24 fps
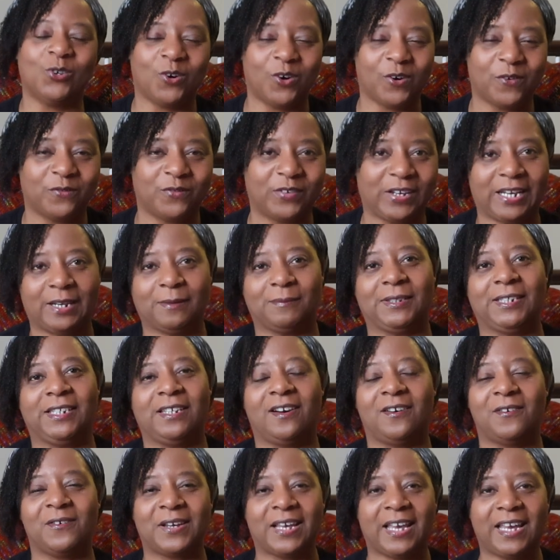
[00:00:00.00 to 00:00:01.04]
your family.
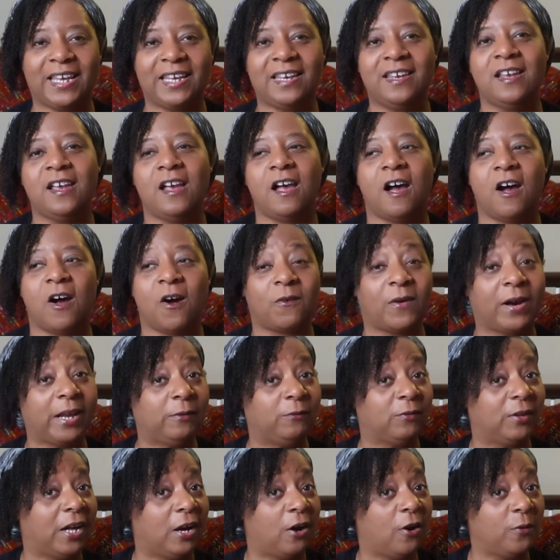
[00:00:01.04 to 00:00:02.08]
Okay? All
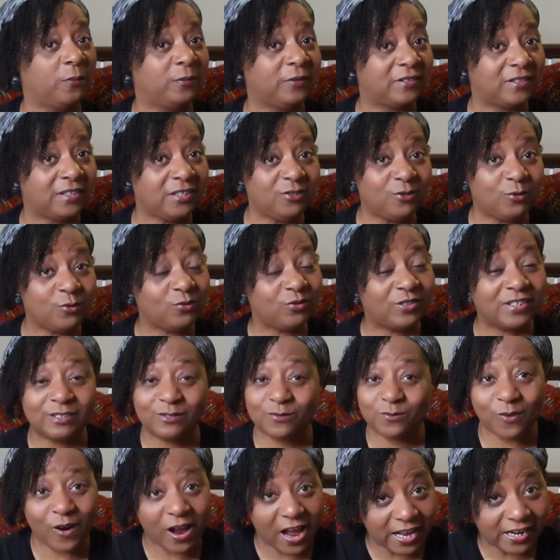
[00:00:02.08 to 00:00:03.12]
right. Well, I hope to see you
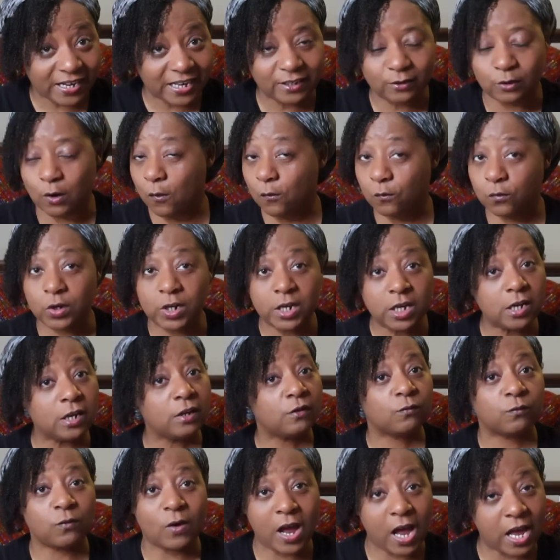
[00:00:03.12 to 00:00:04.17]
this Friday. Don't forget
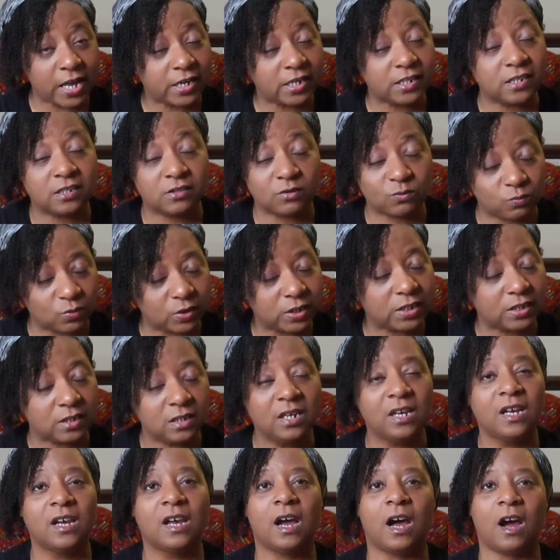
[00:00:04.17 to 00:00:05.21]
it's Friday this week.
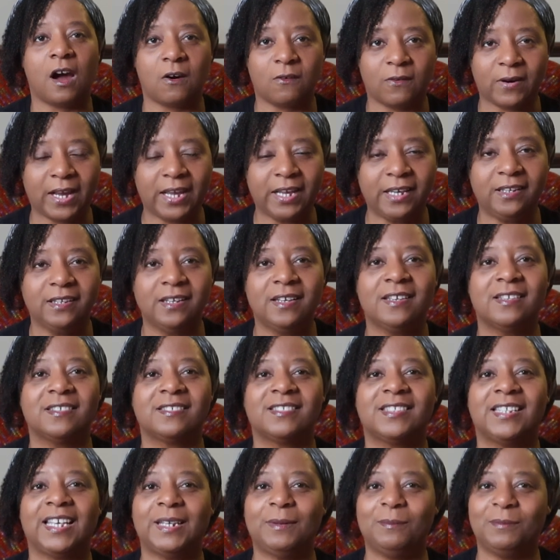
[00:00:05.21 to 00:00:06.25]
All right?
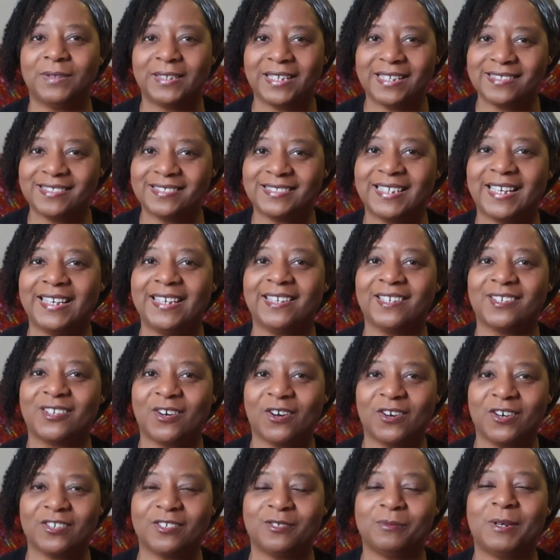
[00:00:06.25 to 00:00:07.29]
Stay blessed, stay
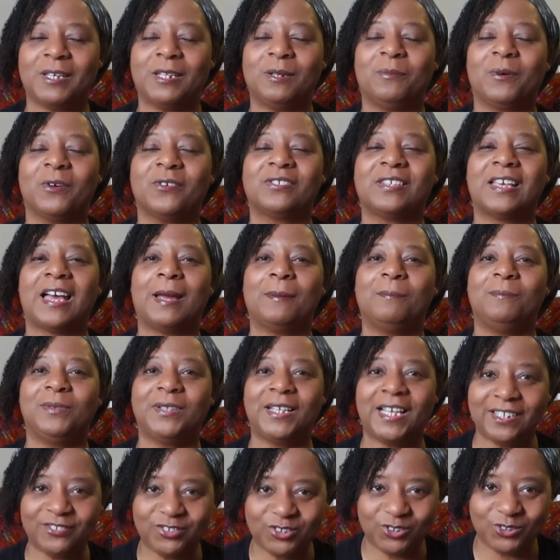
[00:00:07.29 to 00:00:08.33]
encouraged. May the most most High
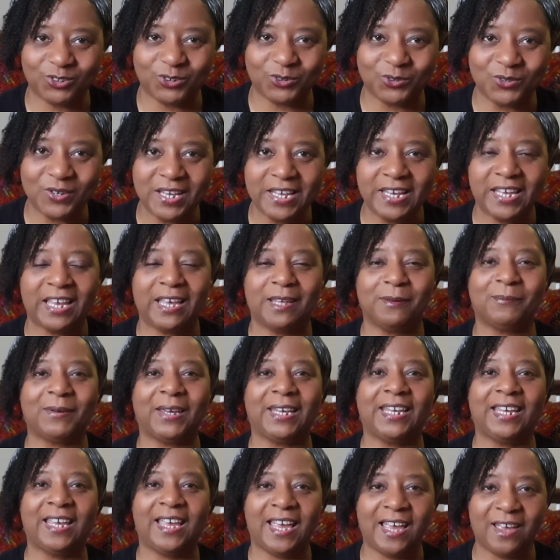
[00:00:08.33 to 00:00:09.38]
bless you, and
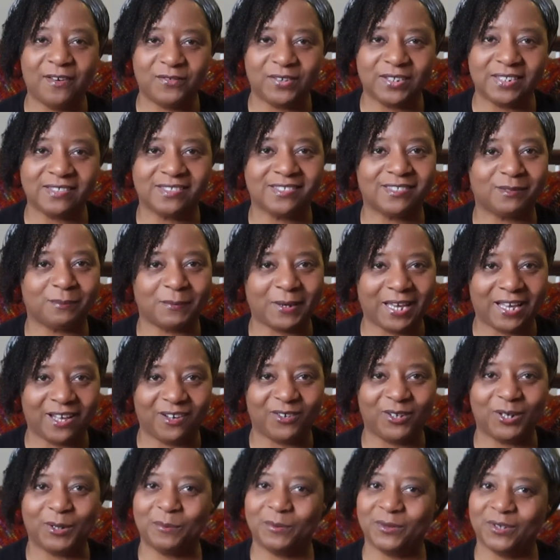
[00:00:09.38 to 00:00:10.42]
may heaven
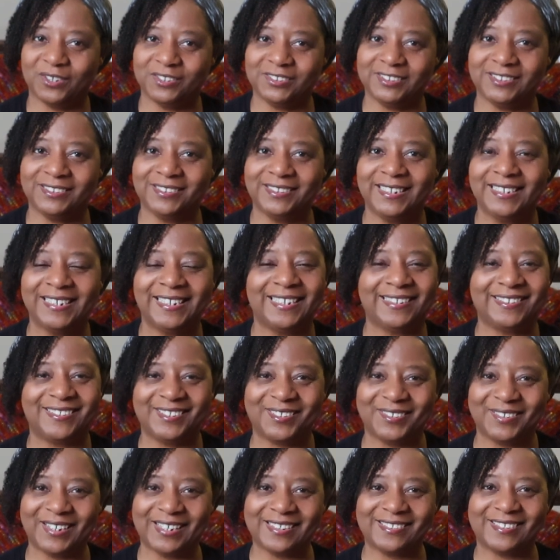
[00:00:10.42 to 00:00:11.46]
smile upon you.
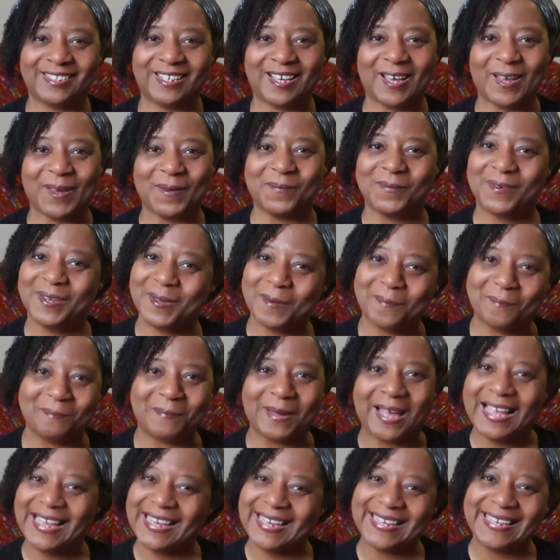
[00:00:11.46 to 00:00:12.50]
Until next time,
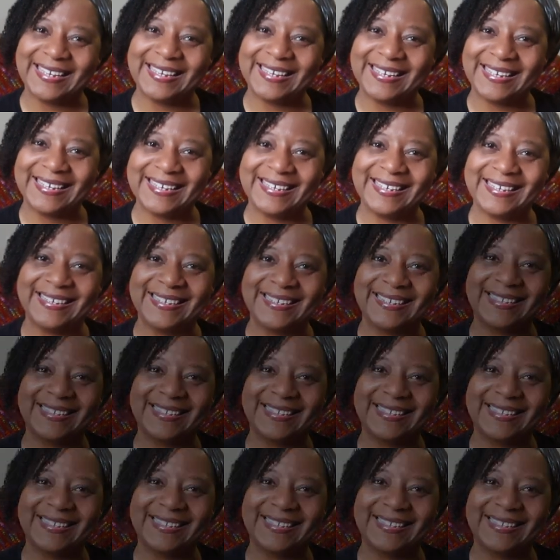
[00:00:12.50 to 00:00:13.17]
bye.